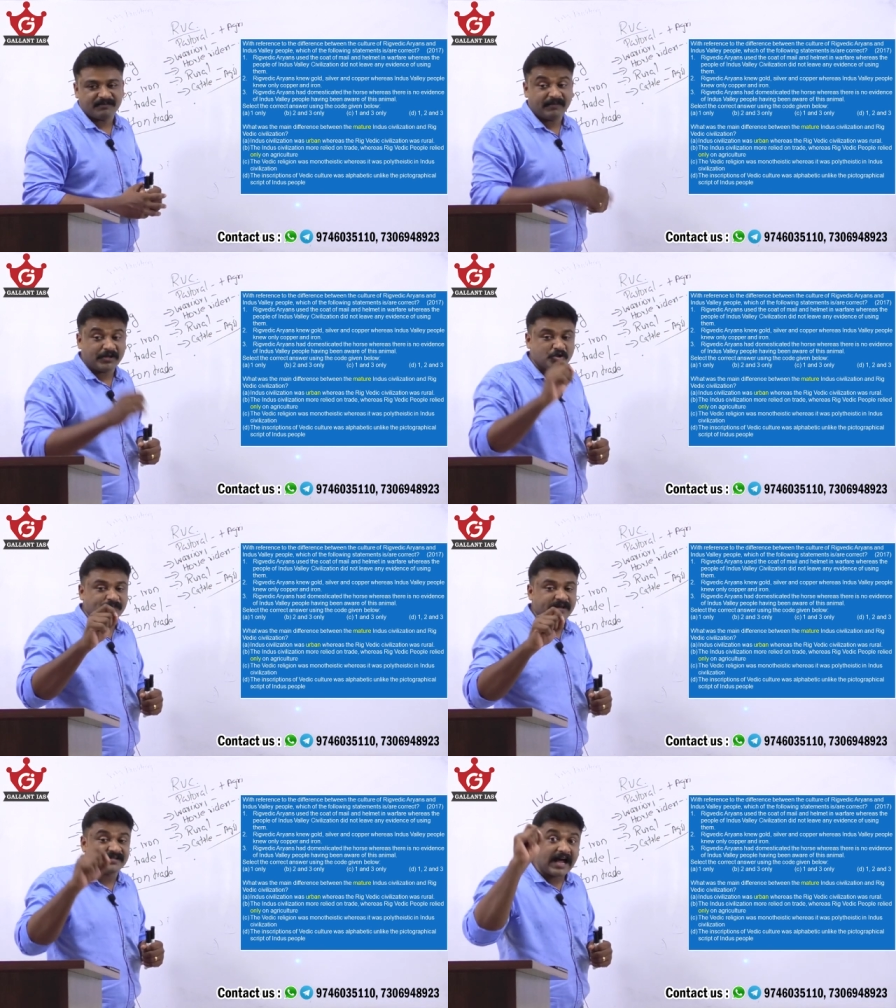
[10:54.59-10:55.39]
Mature
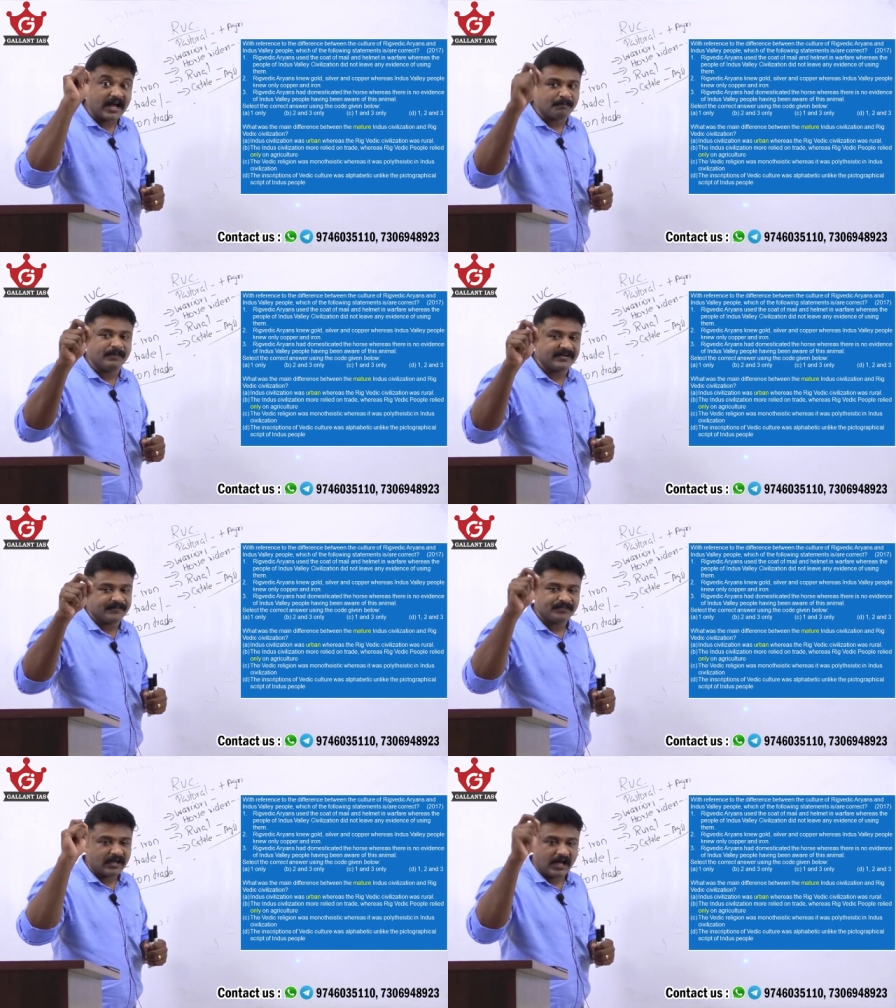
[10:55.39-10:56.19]
means urban,
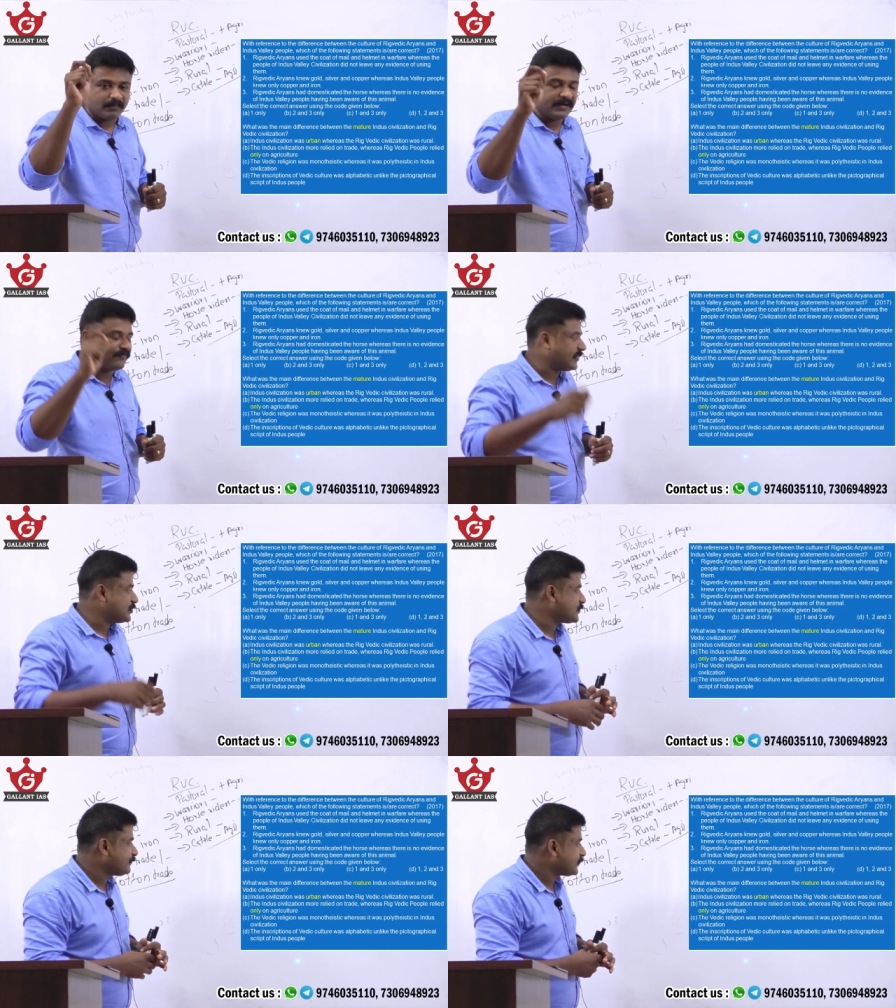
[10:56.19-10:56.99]
urban phase.